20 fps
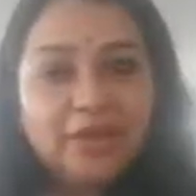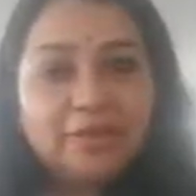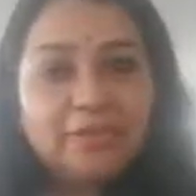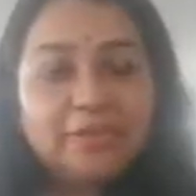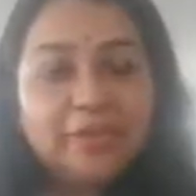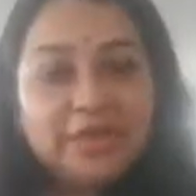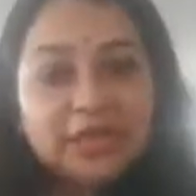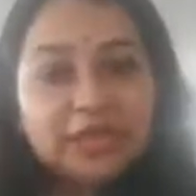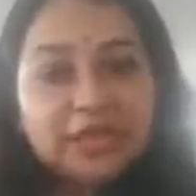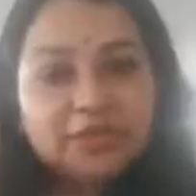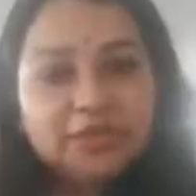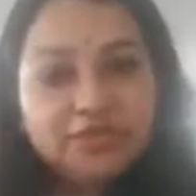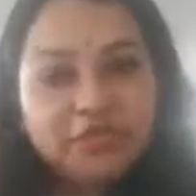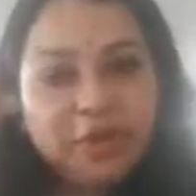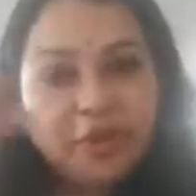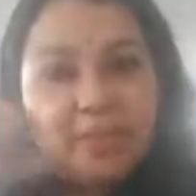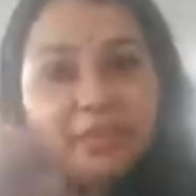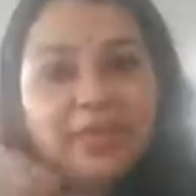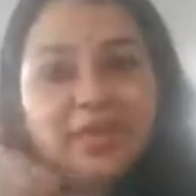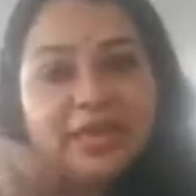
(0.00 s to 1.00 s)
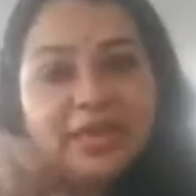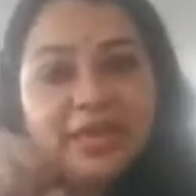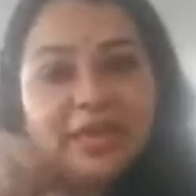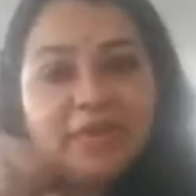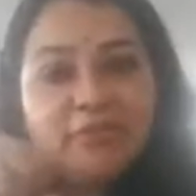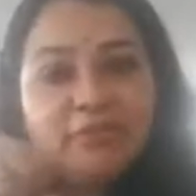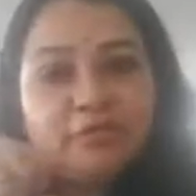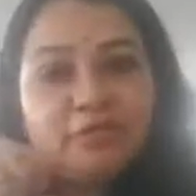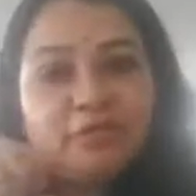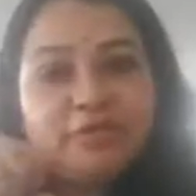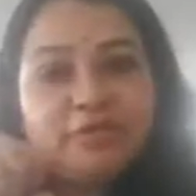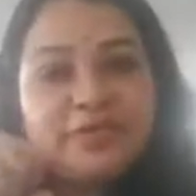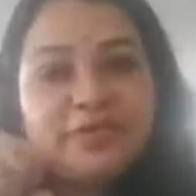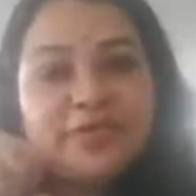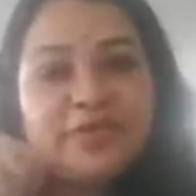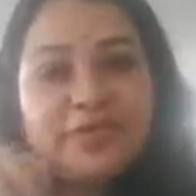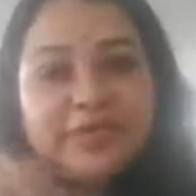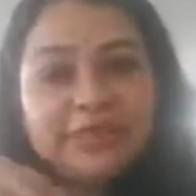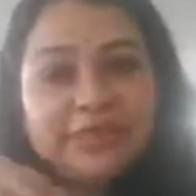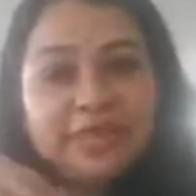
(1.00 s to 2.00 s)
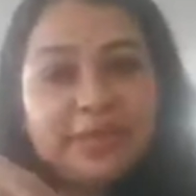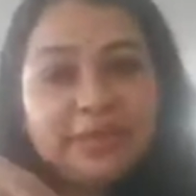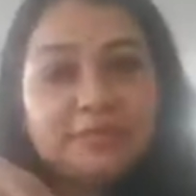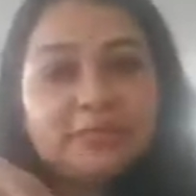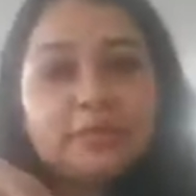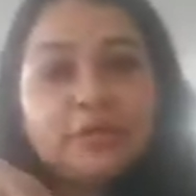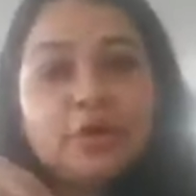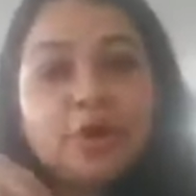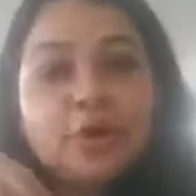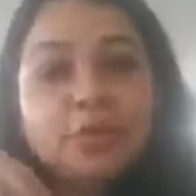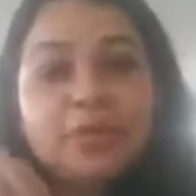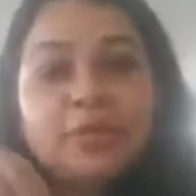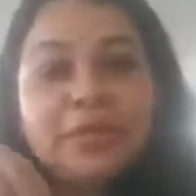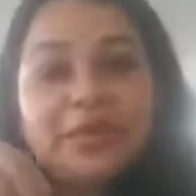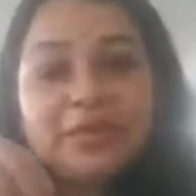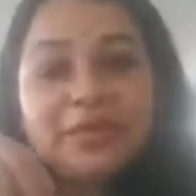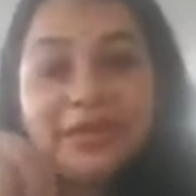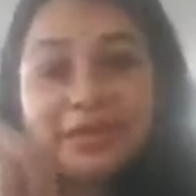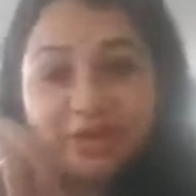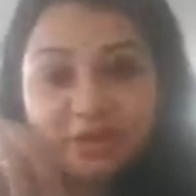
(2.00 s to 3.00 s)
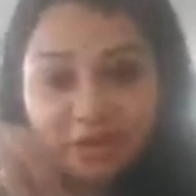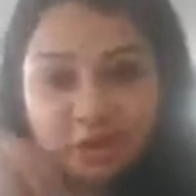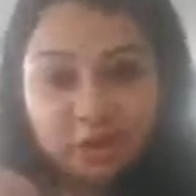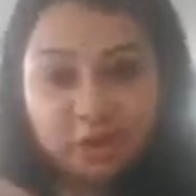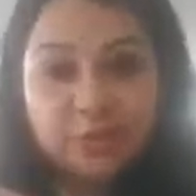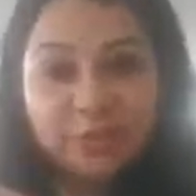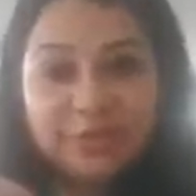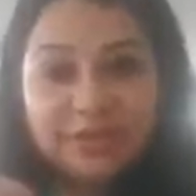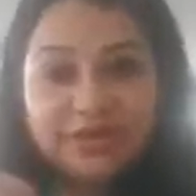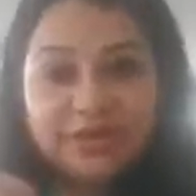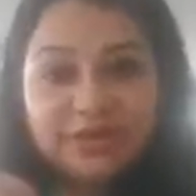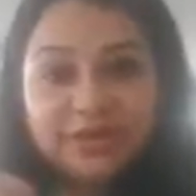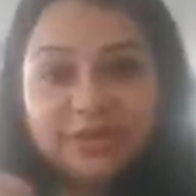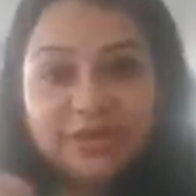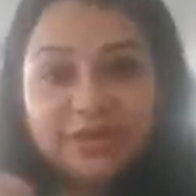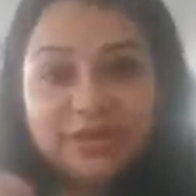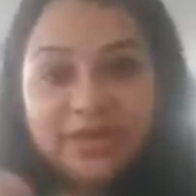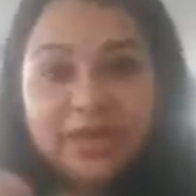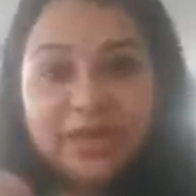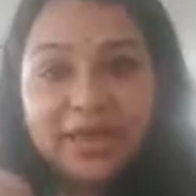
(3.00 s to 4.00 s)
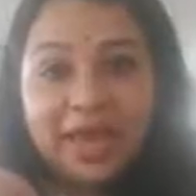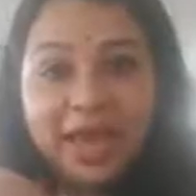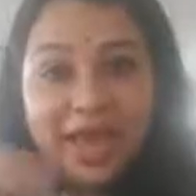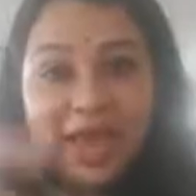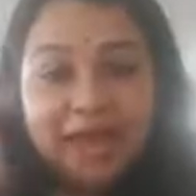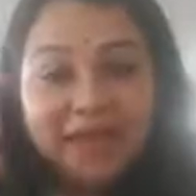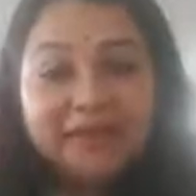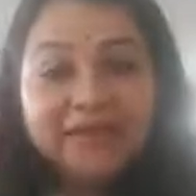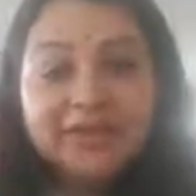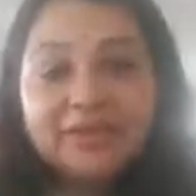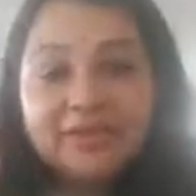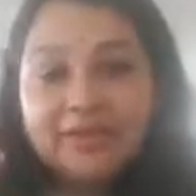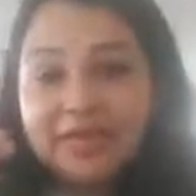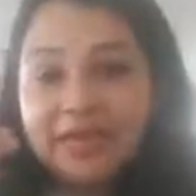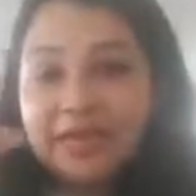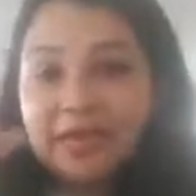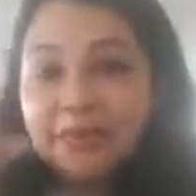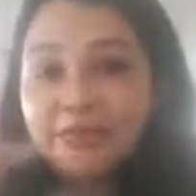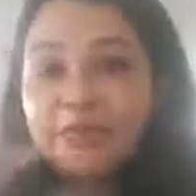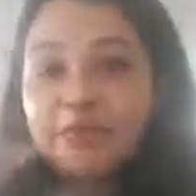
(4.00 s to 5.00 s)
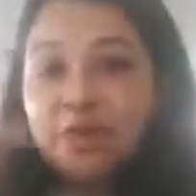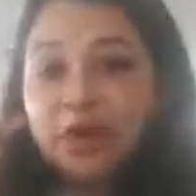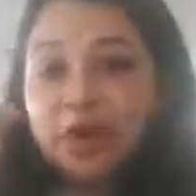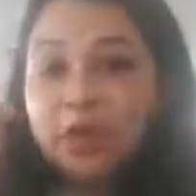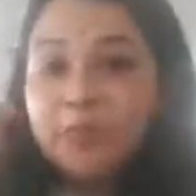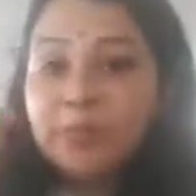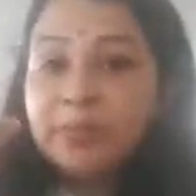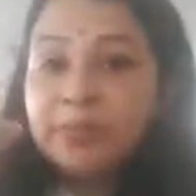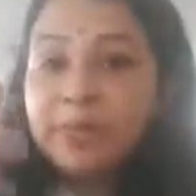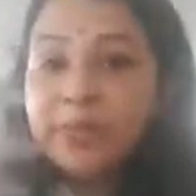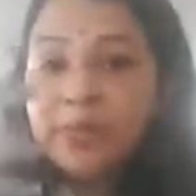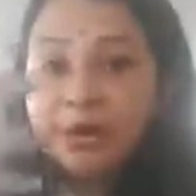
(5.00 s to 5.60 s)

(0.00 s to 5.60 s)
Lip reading: because from the hair roots, they absorb the nourishment and they absorb